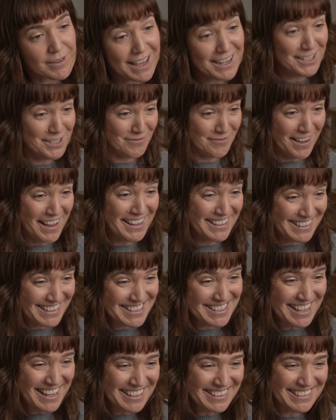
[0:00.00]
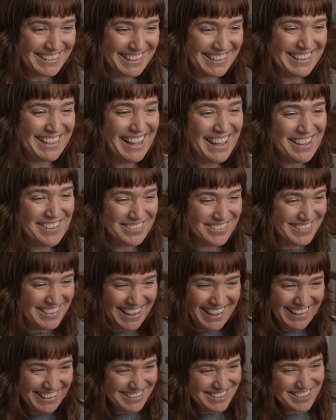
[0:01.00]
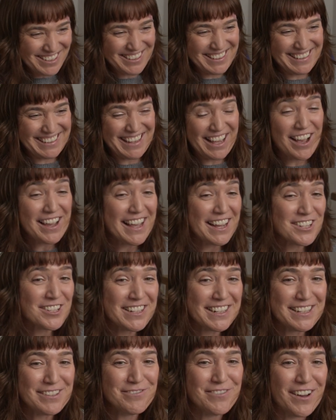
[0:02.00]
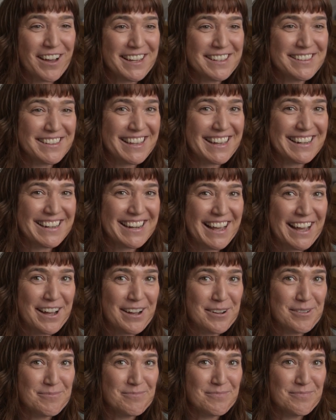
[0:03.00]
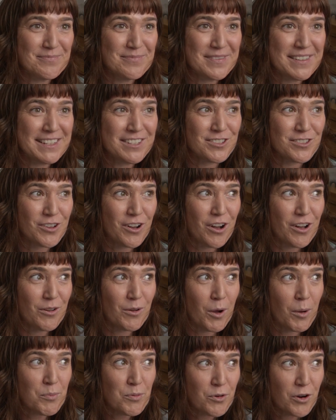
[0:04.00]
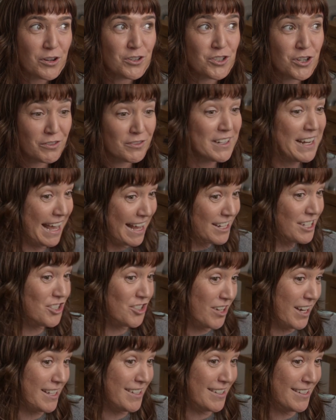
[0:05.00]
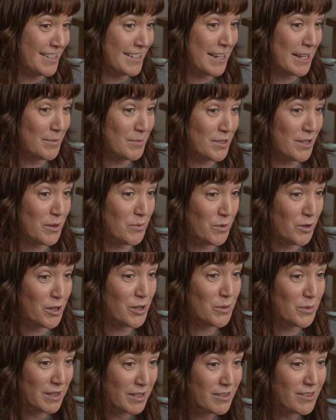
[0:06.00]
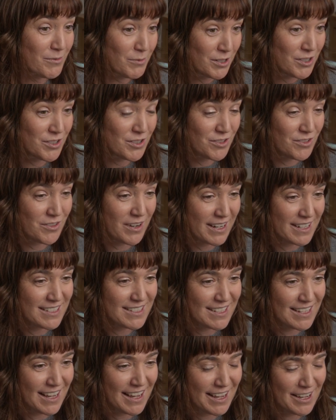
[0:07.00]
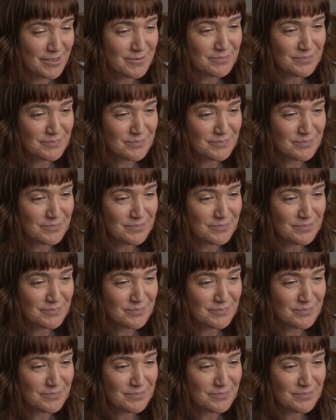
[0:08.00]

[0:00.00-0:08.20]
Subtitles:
And it's fun, exactly. Yeah, totally. I actually find that this approach often energizes teams I work with, which is great. Yeah.